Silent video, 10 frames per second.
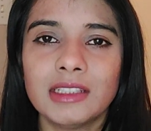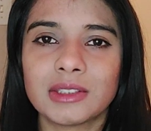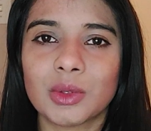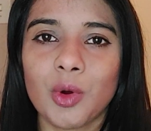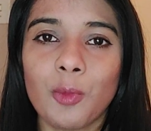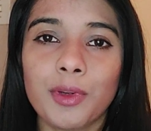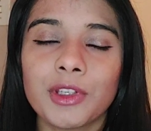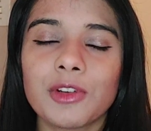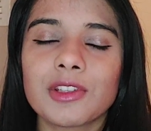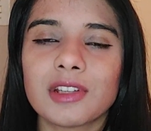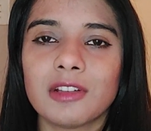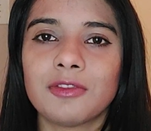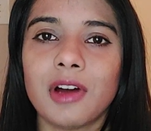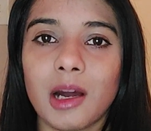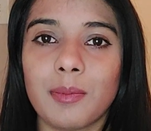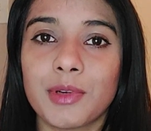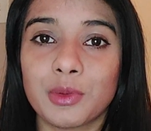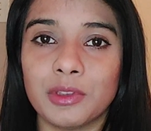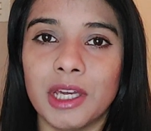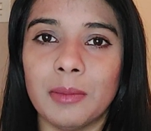So open yourself up
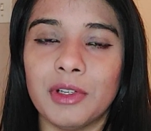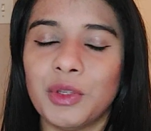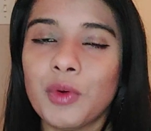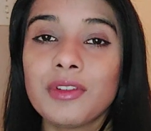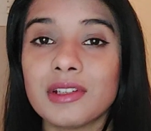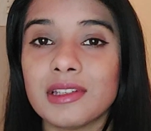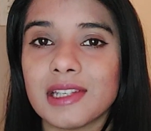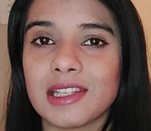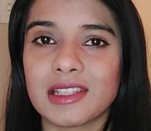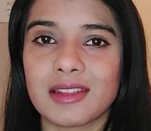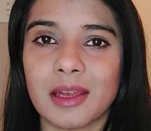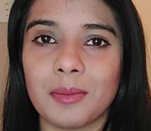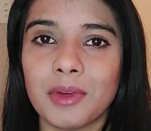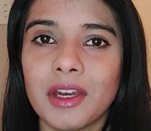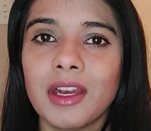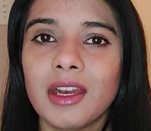to them, don't resist them.